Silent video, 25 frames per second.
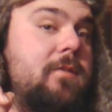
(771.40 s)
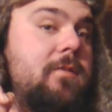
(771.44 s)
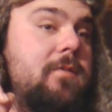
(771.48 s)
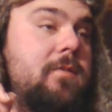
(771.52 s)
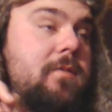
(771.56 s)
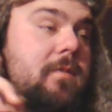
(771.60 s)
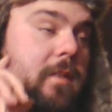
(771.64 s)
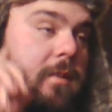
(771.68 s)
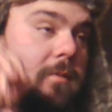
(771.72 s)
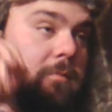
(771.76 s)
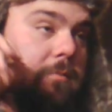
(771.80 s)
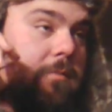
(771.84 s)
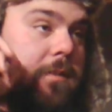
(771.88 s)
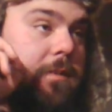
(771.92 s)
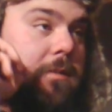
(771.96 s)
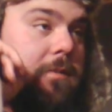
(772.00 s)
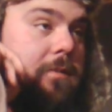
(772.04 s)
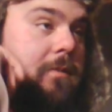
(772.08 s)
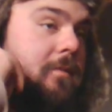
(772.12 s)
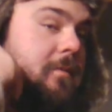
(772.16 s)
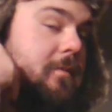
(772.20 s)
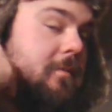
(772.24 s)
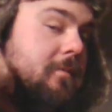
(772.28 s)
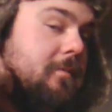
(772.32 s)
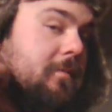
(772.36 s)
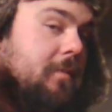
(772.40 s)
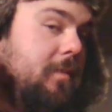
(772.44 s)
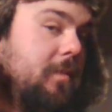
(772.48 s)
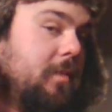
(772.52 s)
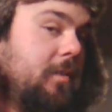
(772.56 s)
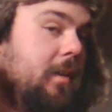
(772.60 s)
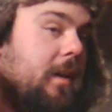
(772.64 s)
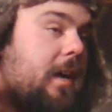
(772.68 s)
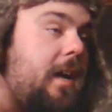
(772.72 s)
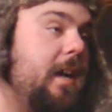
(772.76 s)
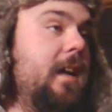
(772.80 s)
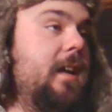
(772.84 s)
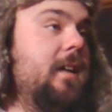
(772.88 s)
would use a real
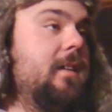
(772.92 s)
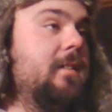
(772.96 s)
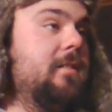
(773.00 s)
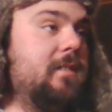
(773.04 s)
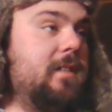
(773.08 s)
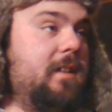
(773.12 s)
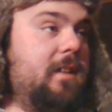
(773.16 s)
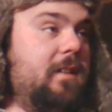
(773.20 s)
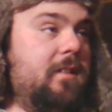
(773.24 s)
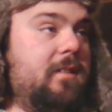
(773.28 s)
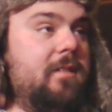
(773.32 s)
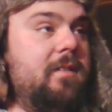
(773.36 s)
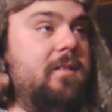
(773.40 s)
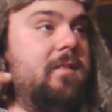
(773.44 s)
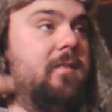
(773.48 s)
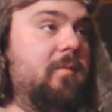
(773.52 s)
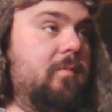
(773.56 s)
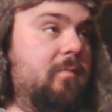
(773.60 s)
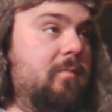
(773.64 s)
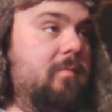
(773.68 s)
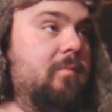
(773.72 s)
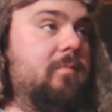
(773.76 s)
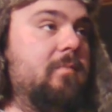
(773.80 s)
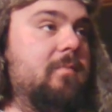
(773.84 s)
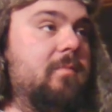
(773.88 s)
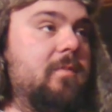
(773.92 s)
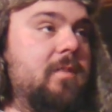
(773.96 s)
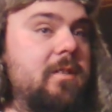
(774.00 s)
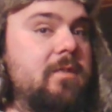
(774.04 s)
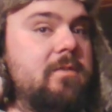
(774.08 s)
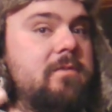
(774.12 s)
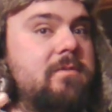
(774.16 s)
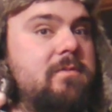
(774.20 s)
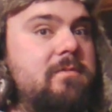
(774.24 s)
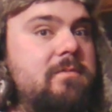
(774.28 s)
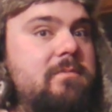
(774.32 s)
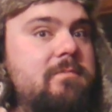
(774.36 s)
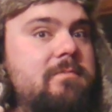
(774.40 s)
fur hat like this,
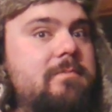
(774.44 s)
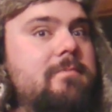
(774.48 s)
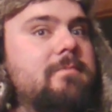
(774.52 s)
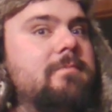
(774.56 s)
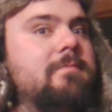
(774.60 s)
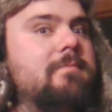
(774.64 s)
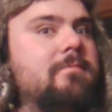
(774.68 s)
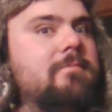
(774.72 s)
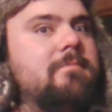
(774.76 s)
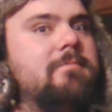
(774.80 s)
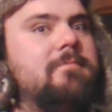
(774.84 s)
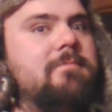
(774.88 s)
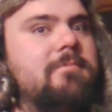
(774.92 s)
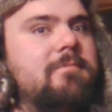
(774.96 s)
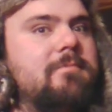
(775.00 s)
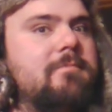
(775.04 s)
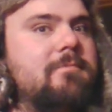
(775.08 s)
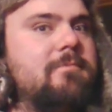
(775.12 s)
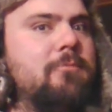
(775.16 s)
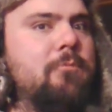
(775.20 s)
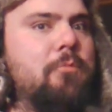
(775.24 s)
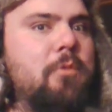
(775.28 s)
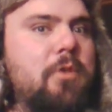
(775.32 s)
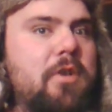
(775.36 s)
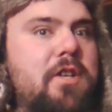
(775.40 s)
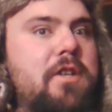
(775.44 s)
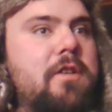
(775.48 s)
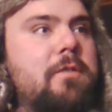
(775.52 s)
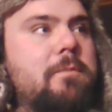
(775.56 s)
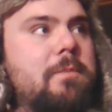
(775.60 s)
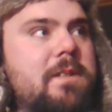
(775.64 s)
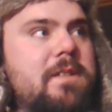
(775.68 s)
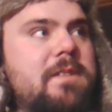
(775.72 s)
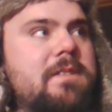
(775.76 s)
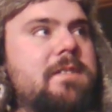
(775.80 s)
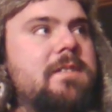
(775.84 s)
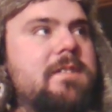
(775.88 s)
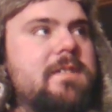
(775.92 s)
because
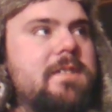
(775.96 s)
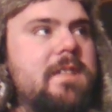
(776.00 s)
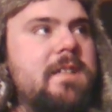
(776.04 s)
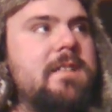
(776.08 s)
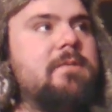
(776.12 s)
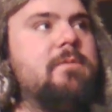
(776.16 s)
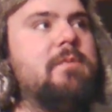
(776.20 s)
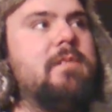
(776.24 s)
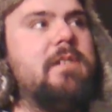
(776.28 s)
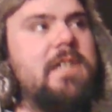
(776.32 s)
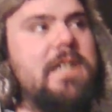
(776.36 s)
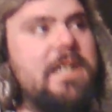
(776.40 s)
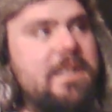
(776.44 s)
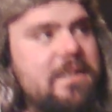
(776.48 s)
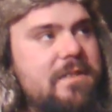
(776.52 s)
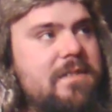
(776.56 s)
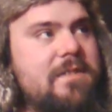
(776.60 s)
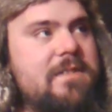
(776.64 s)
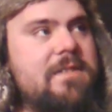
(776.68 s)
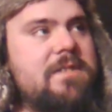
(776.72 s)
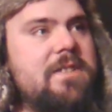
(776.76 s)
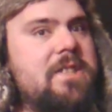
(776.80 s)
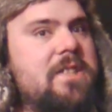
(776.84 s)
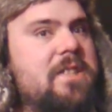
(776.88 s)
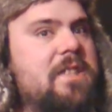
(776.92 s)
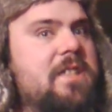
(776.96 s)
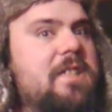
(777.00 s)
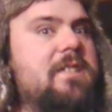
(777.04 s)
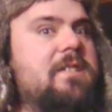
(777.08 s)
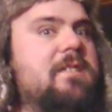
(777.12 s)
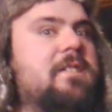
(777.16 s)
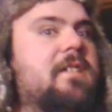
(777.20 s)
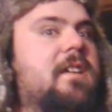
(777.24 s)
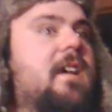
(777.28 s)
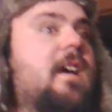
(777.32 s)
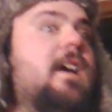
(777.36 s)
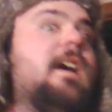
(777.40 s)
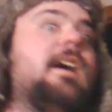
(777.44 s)
we're humans. That's what our
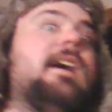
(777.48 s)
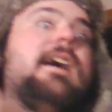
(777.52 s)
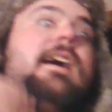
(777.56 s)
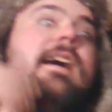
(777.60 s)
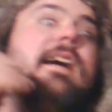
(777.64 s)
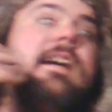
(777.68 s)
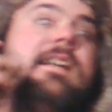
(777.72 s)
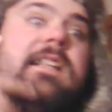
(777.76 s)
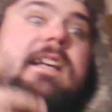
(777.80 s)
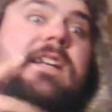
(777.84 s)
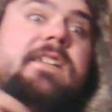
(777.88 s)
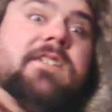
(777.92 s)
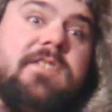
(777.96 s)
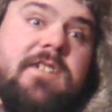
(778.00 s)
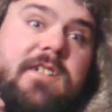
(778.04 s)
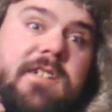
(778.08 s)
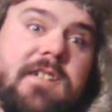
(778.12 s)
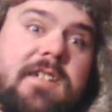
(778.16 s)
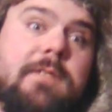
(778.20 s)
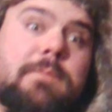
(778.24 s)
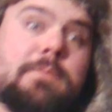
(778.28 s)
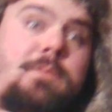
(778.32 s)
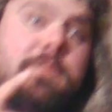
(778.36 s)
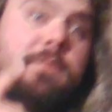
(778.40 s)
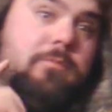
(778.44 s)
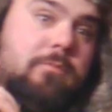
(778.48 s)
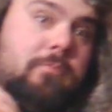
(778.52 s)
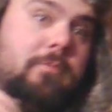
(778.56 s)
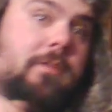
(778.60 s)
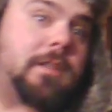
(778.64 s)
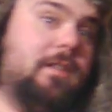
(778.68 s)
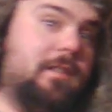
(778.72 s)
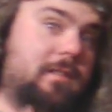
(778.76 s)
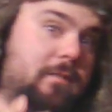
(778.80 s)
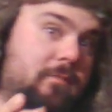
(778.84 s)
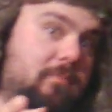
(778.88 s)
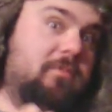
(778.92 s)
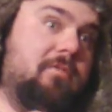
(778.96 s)
ancestors did, and that shit
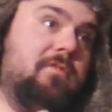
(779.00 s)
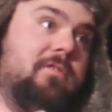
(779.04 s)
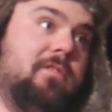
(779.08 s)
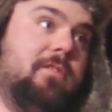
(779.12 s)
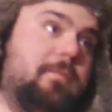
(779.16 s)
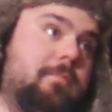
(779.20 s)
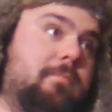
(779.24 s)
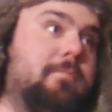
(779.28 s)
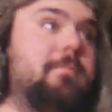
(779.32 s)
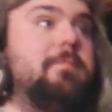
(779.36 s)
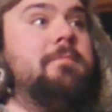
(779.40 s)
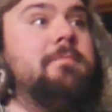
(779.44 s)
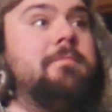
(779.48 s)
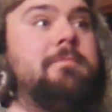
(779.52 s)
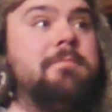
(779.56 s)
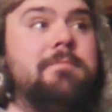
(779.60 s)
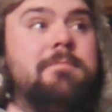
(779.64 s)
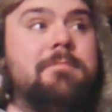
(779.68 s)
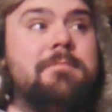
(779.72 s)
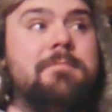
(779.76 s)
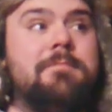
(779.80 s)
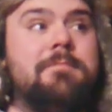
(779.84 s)
keeps you really warm.